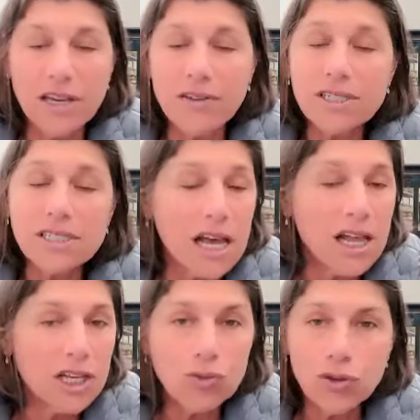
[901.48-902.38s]
even
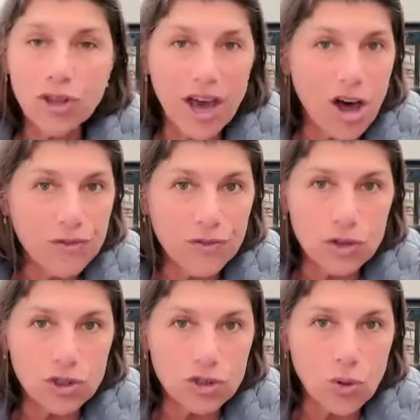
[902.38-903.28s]
selling through the health
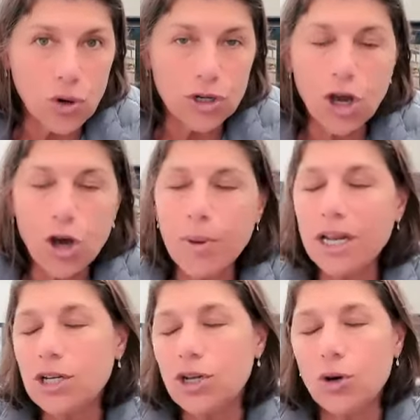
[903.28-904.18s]
food store,
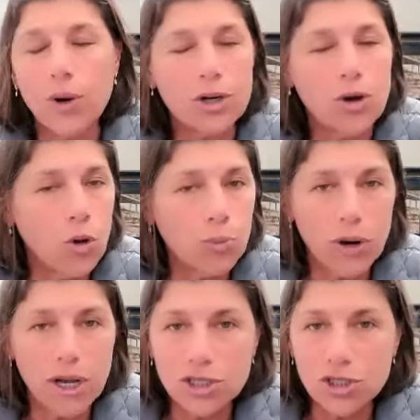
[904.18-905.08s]
nobody knew what cold
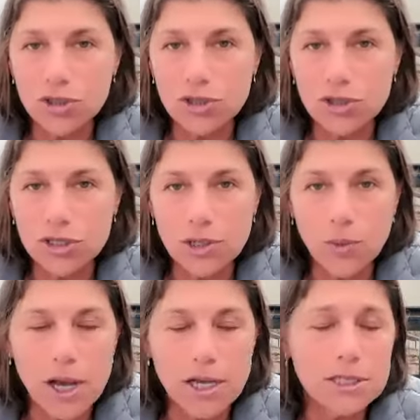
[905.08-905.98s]
pressed juicing
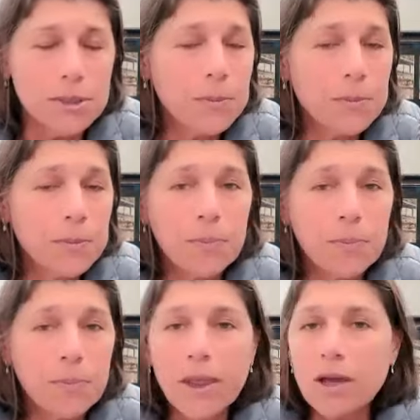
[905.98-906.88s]
was.
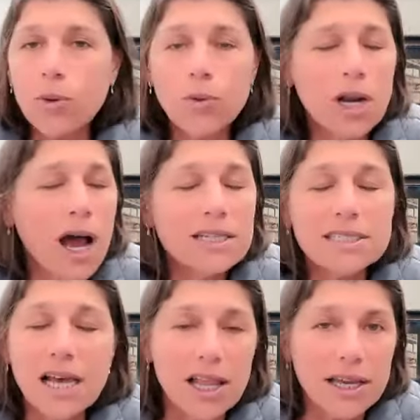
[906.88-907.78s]
We were not
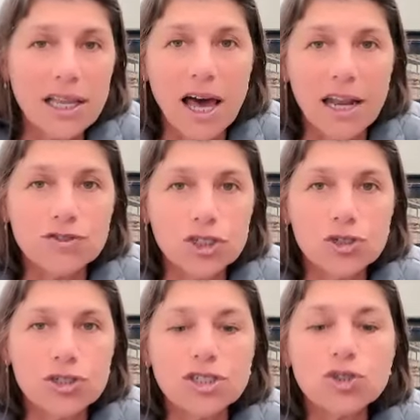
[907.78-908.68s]
selling a lot of juice,
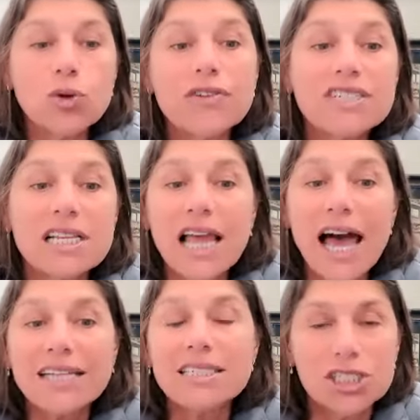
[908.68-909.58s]
and sort of as a
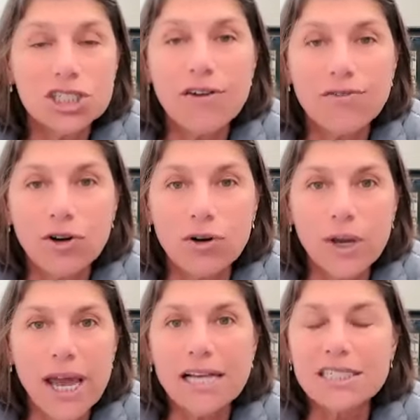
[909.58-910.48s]
last ditch effort, we
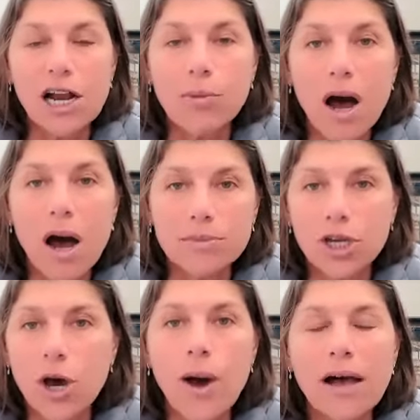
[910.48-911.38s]
asked our mom to
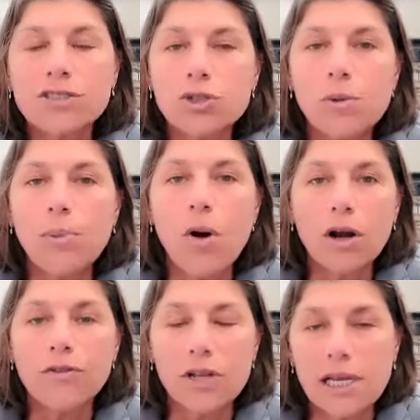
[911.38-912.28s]
go out into a part
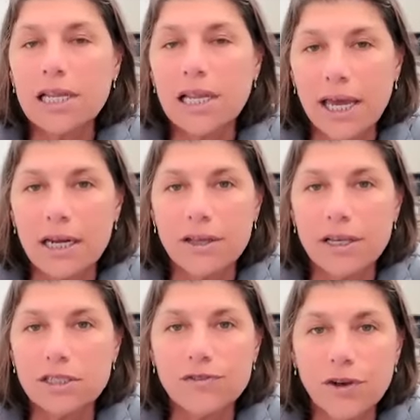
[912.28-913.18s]
of Atlanta
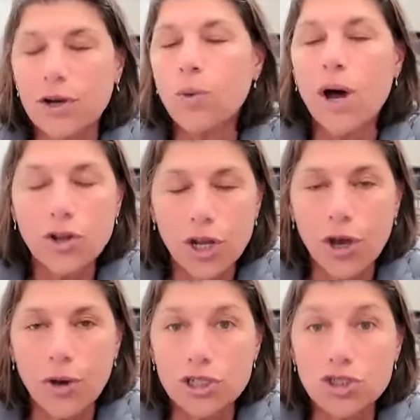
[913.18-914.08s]
that's very well
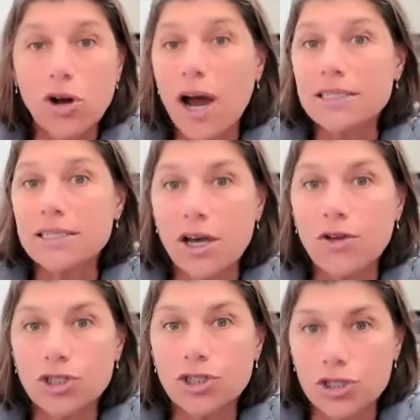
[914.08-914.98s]
known and try to sell
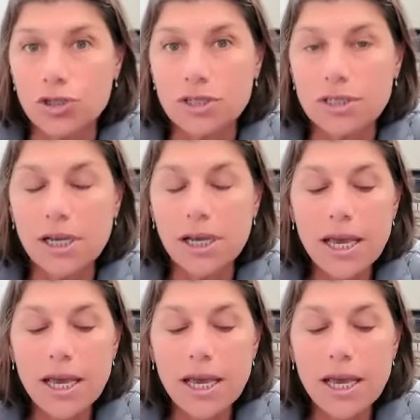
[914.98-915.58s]
the juice.